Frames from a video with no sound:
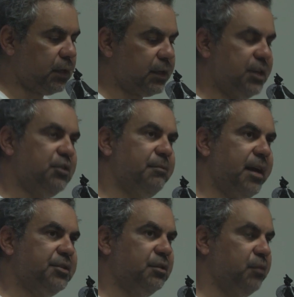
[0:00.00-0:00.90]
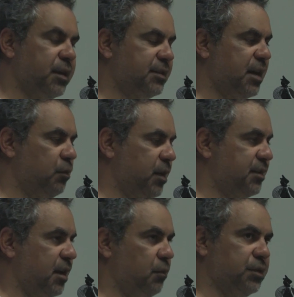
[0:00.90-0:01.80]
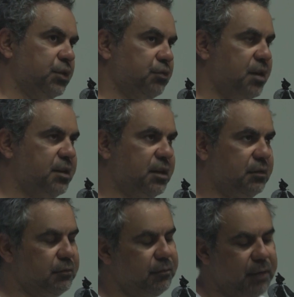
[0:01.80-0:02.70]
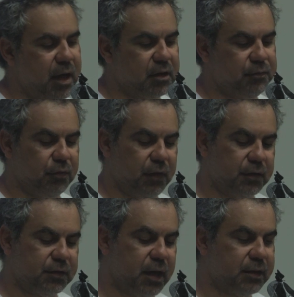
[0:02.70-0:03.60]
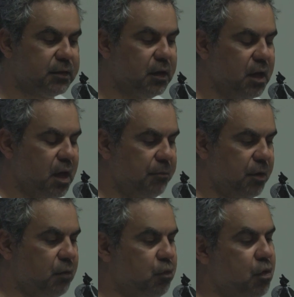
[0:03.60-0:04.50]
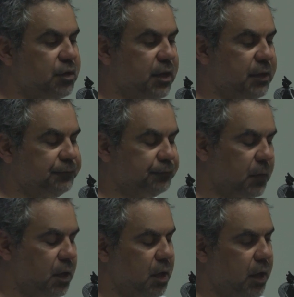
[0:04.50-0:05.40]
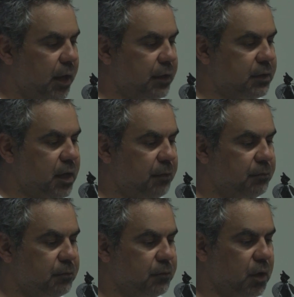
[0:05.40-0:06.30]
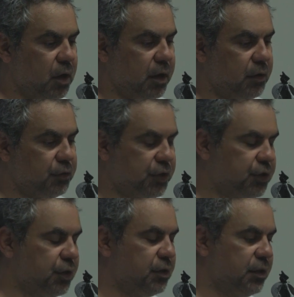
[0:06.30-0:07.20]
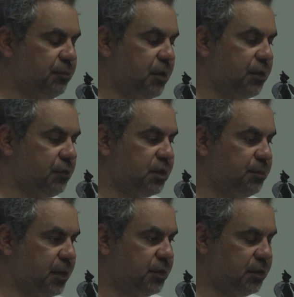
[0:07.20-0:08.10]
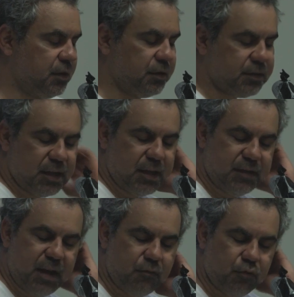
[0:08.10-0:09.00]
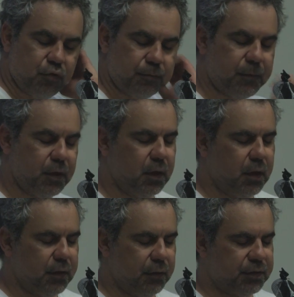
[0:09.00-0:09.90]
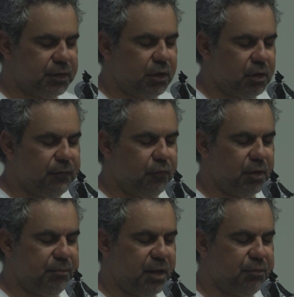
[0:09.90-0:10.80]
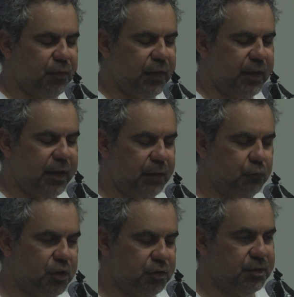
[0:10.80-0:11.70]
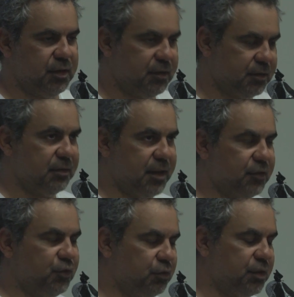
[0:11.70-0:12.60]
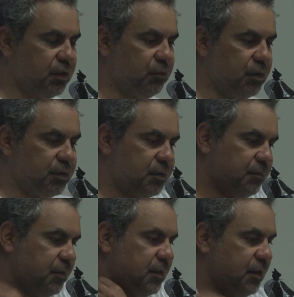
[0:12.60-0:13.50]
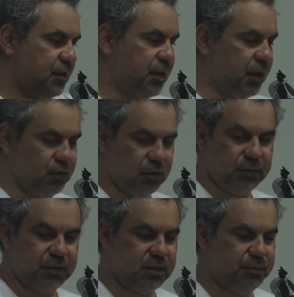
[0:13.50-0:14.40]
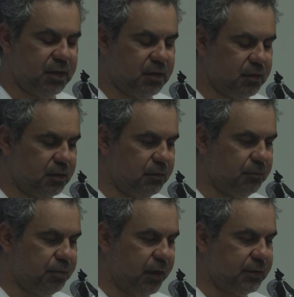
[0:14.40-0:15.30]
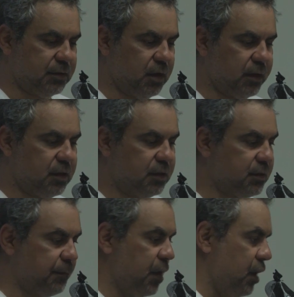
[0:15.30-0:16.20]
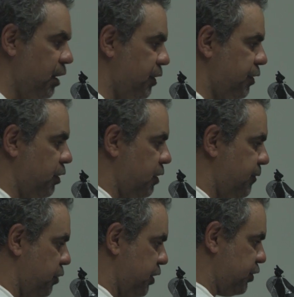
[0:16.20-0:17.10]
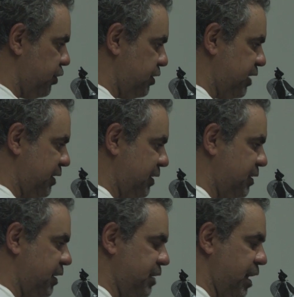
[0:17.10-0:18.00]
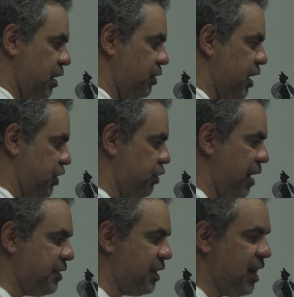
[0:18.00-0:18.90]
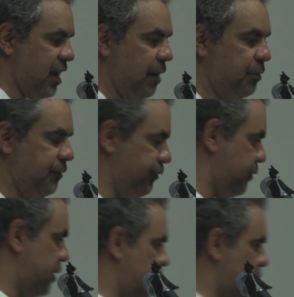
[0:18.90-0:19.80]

Can you imagine in West End? And West End wasn't trendy and marketable those days, but I walked in and I auditioned, I did my 3 speeches, and I was thinking in that room, there was 30 or 40 people there, and what you did, this is how daunting it was, you get nervous to speak in places like this. 30 or 40 students had to sit down and you had to get up